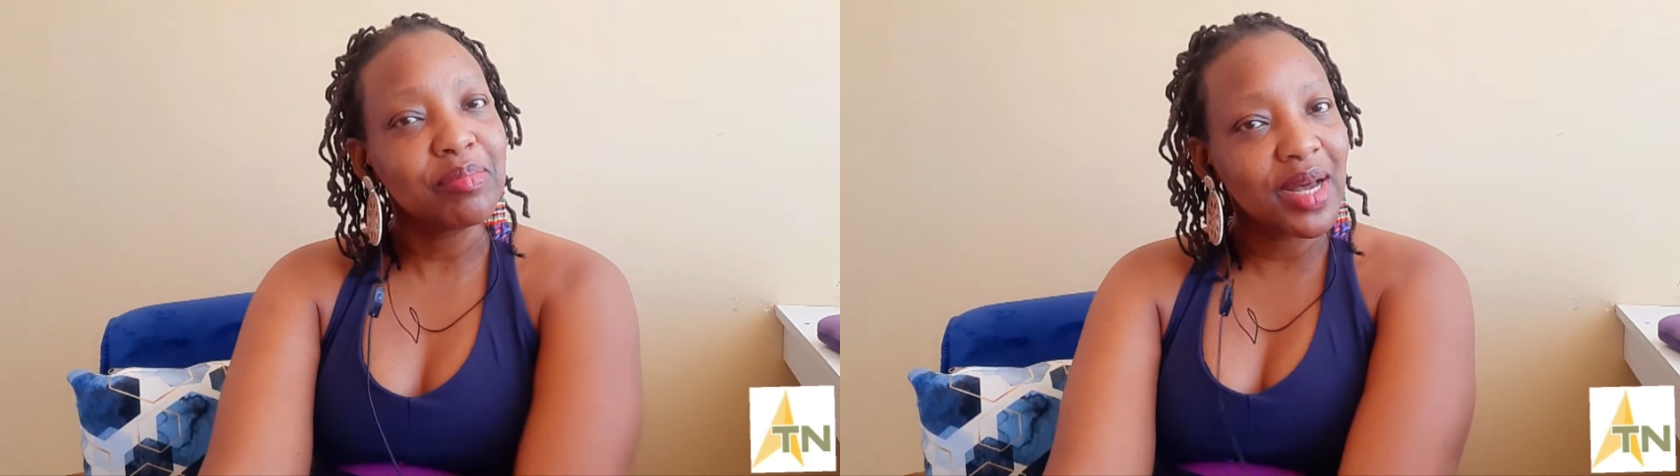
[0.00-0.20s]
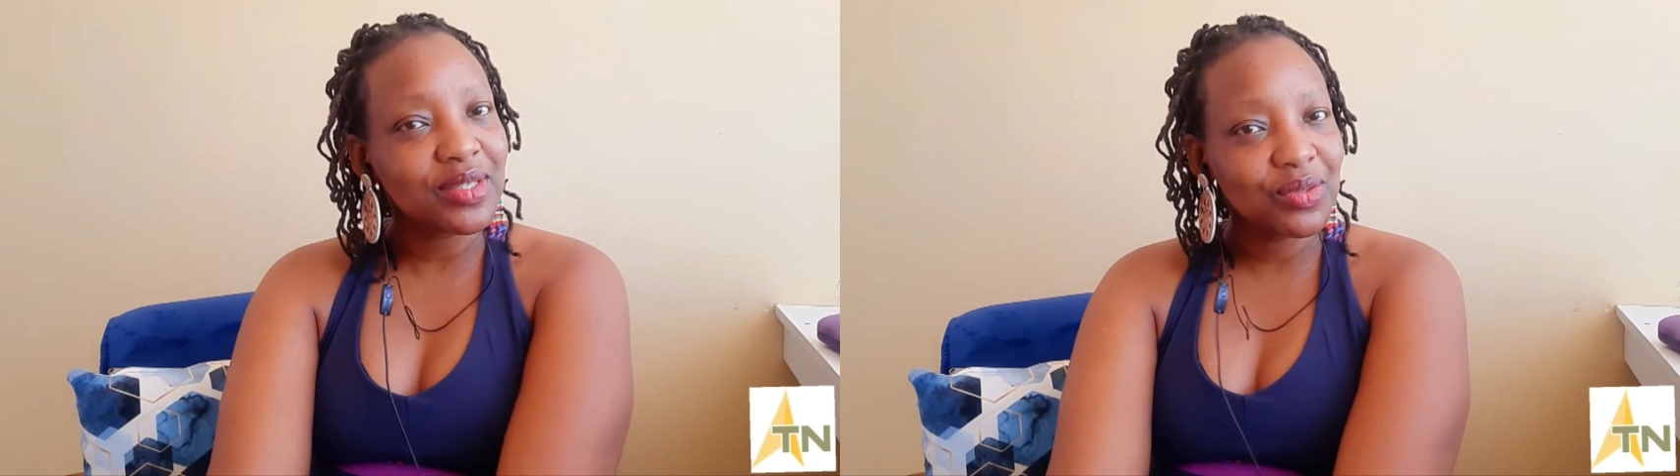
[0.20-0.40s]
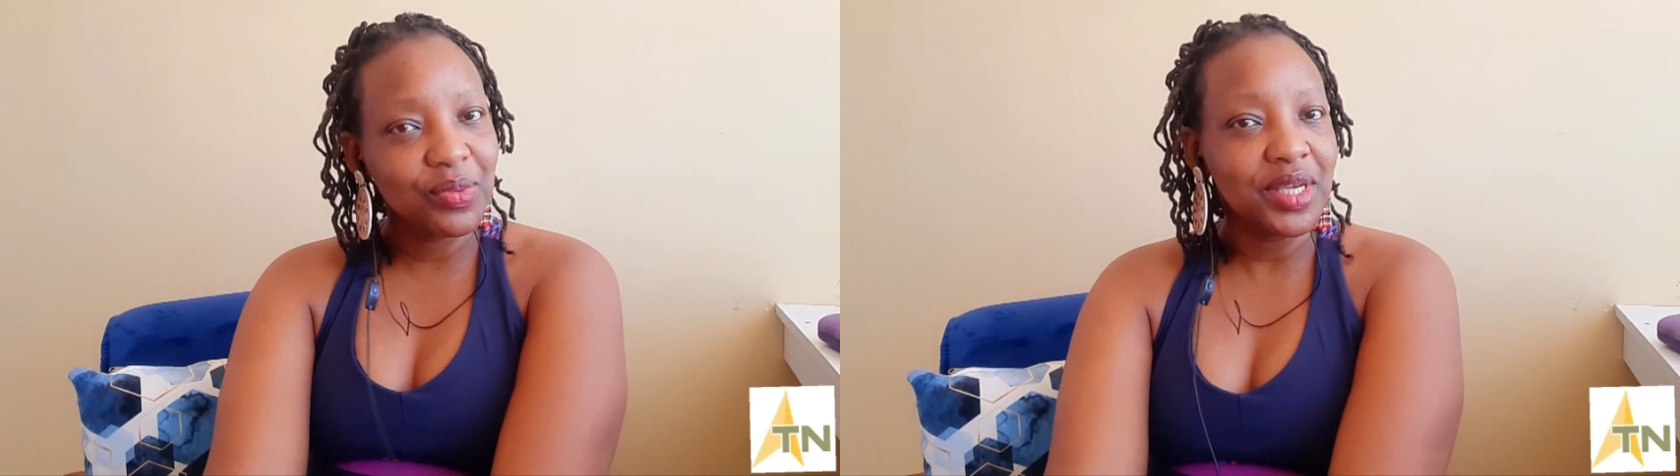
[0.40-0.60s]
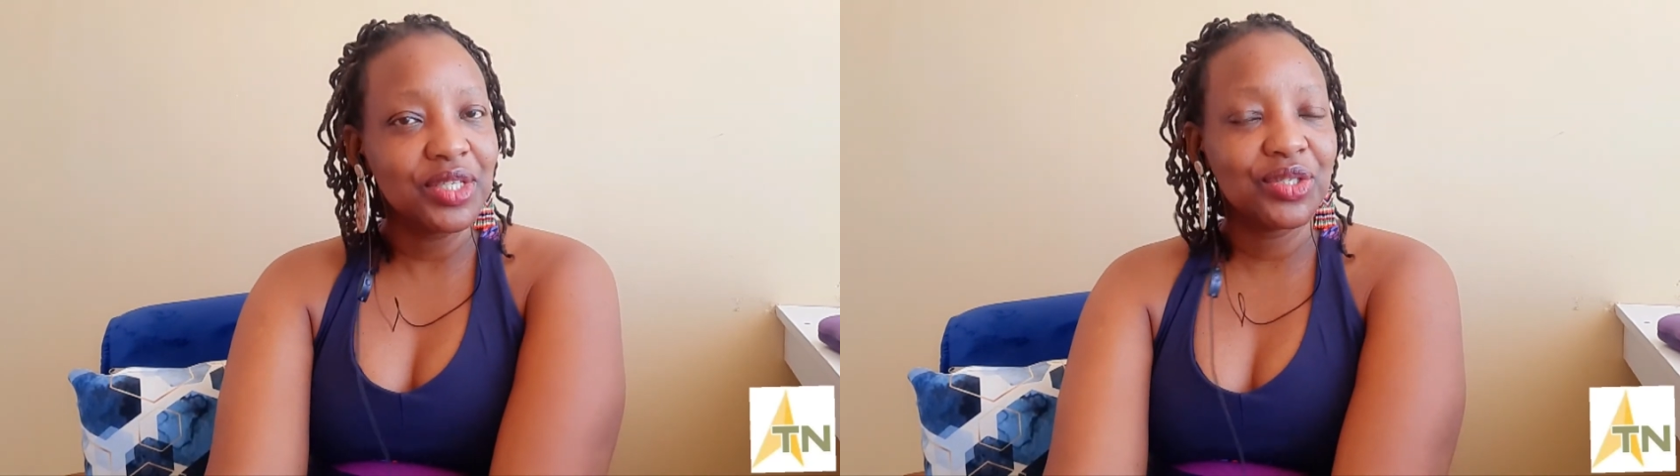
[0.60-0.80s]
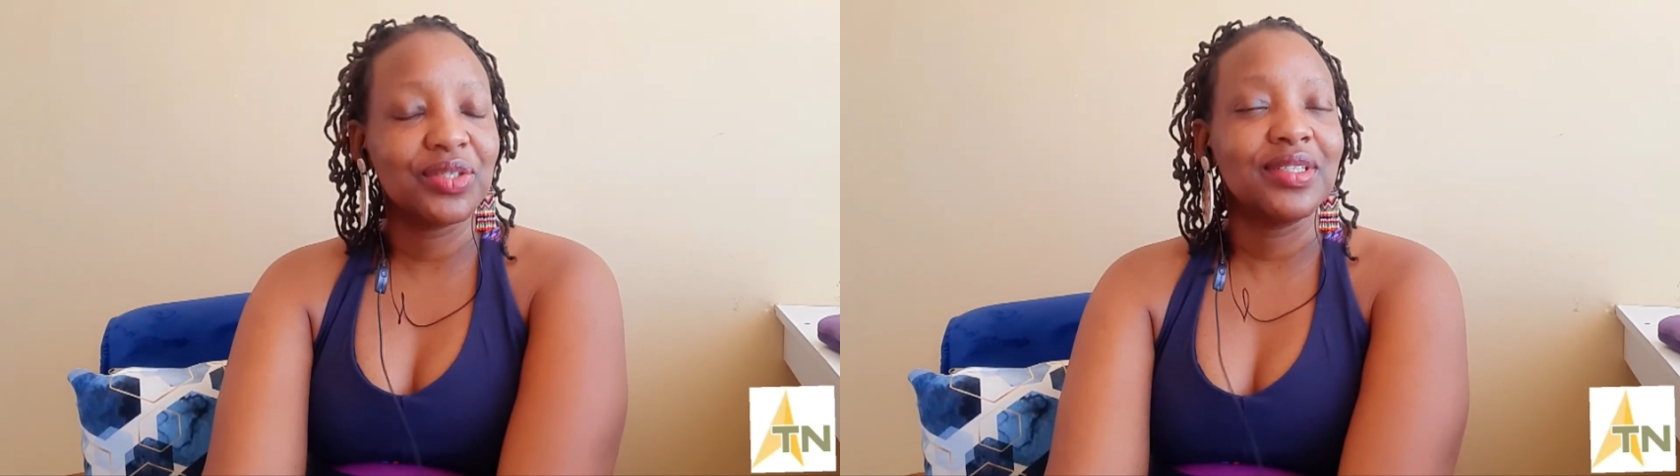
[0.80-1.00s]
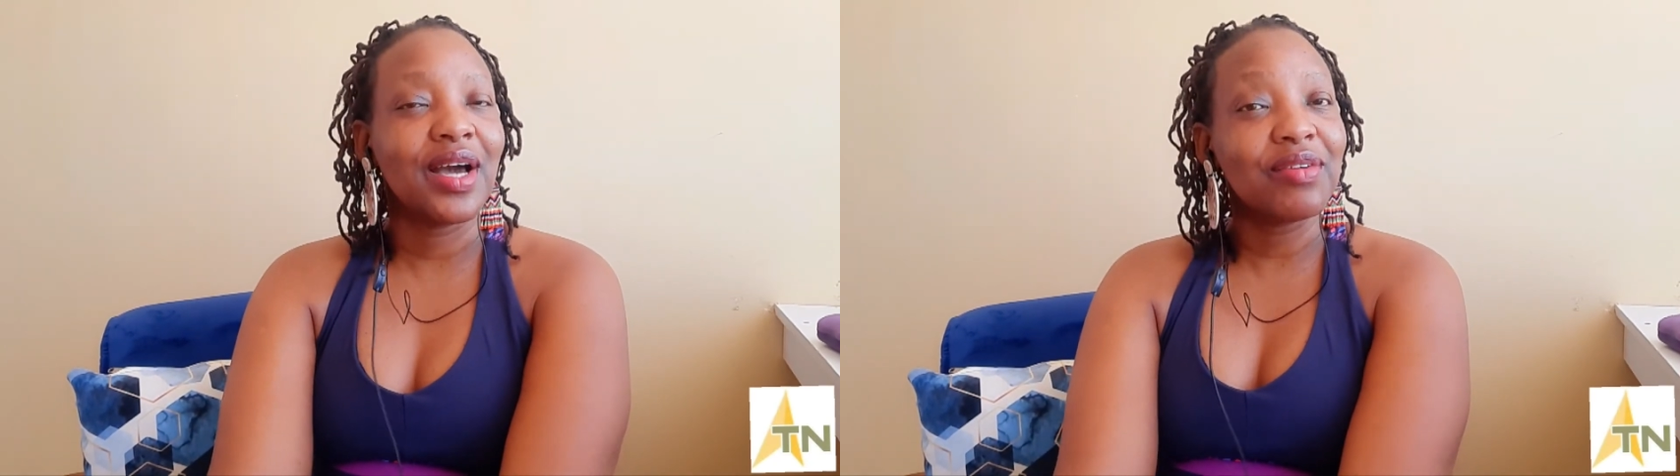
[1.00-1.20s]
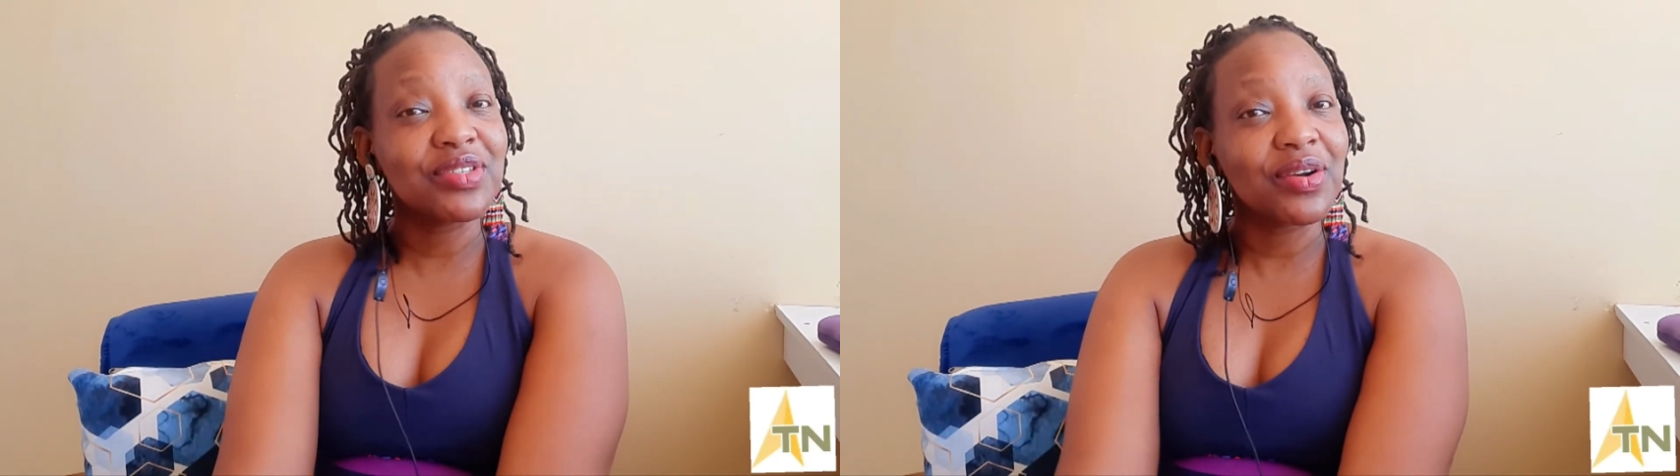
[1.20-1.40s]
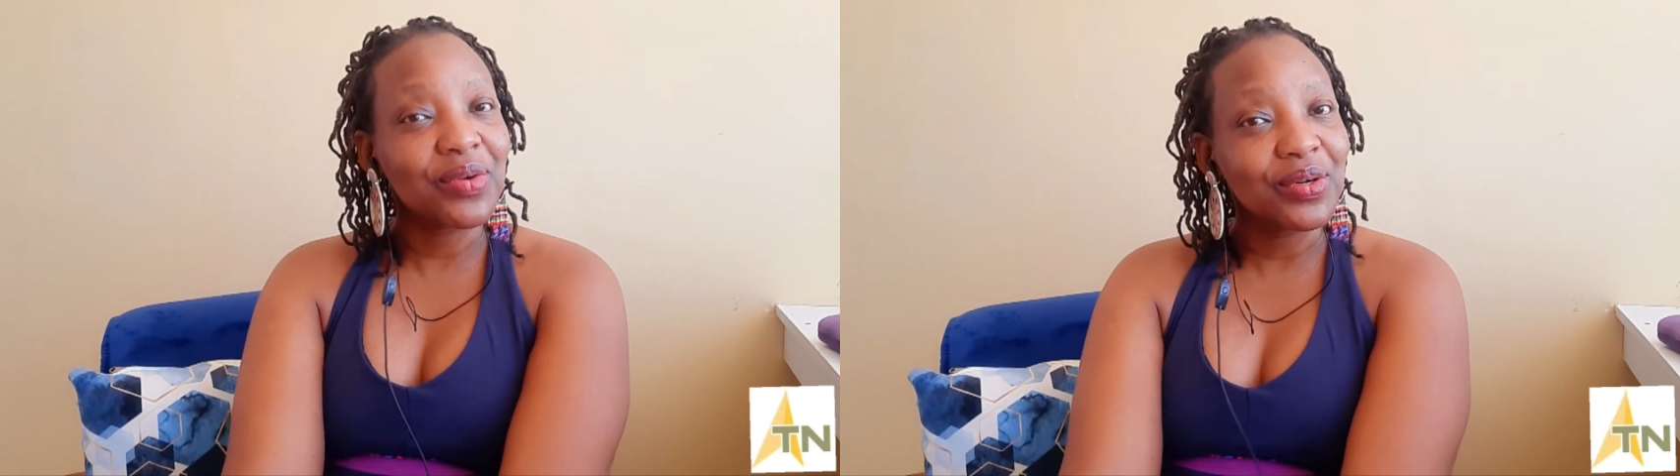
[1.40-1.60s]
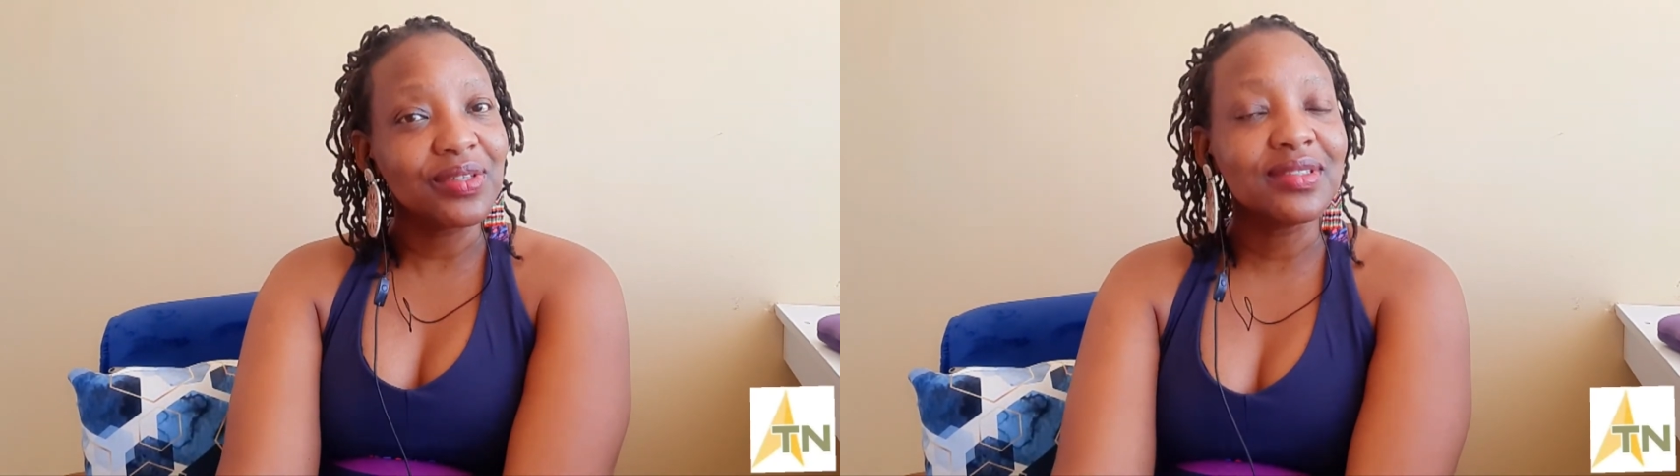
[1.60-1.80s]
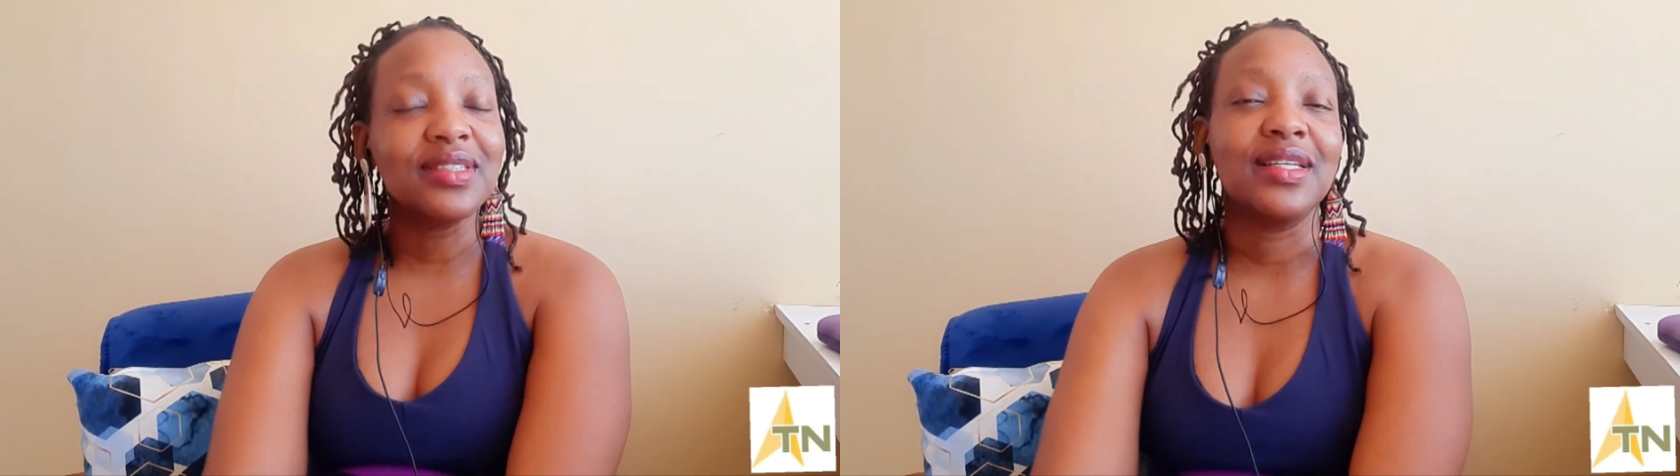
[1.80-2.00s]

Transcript: persuasion. After all,